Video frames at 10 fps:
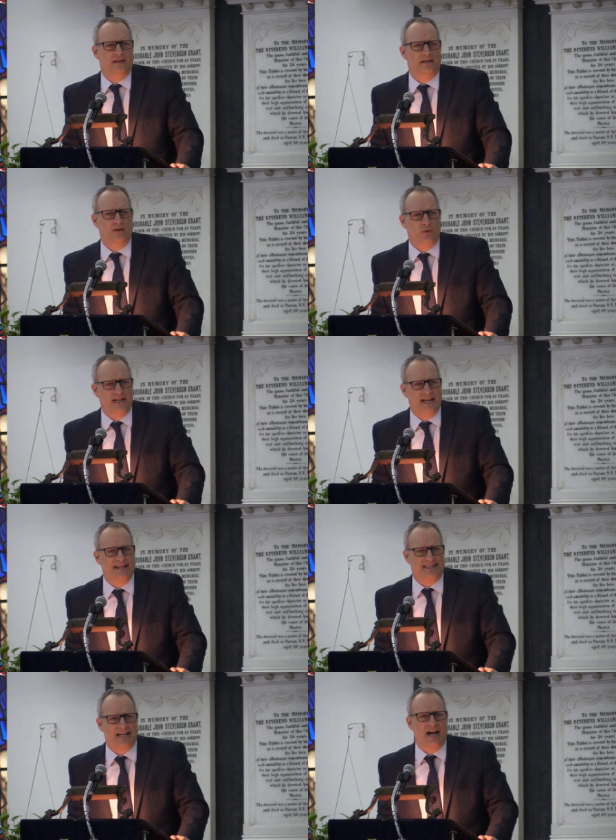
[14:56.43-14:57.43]
that we
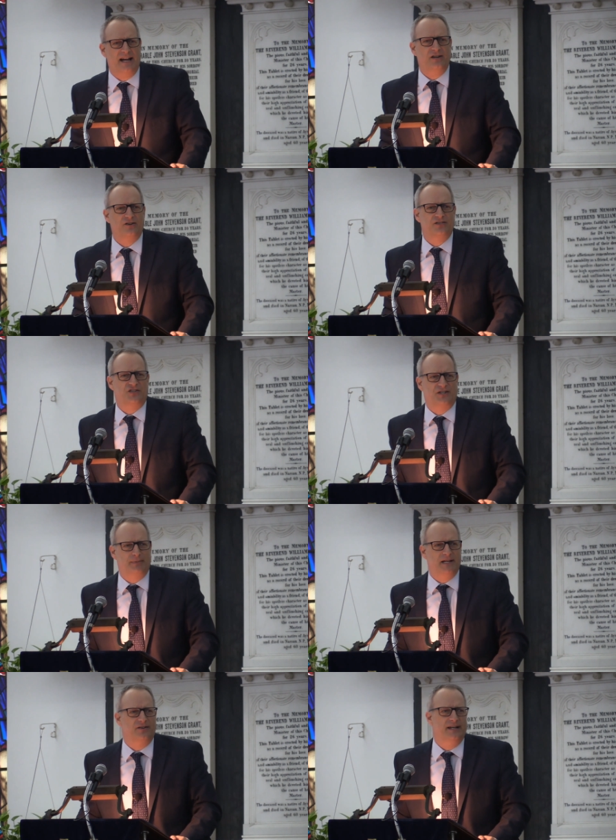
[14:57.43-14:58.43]
get a tired
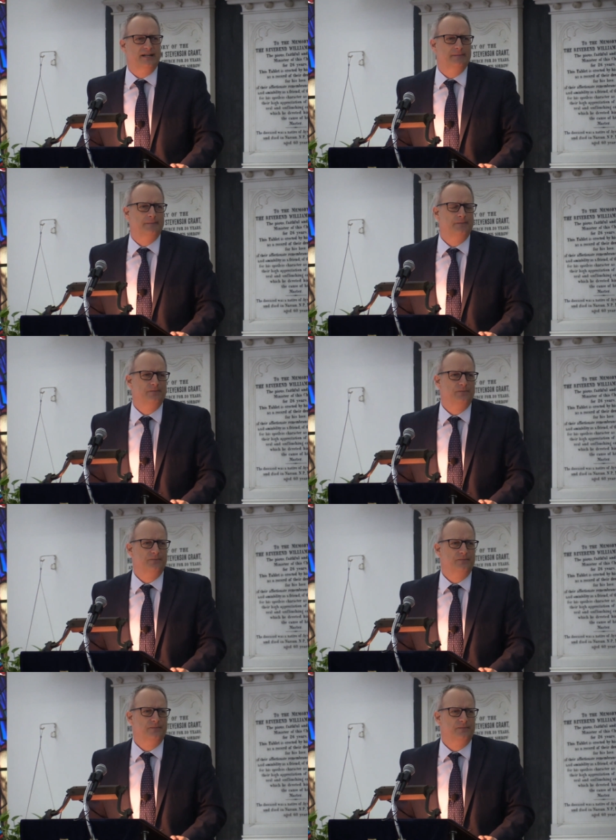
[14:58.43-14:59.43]
spirit
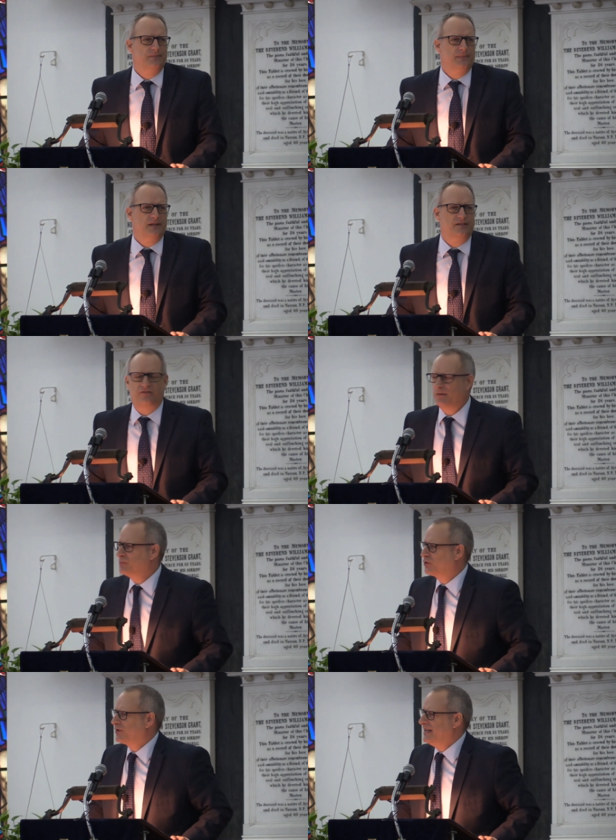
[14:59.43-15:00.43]

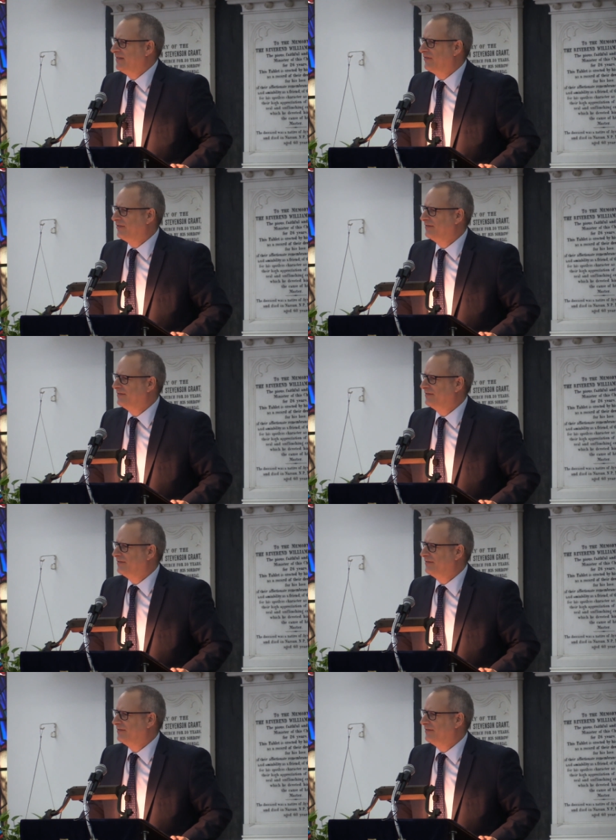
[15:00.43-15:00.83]
from grief.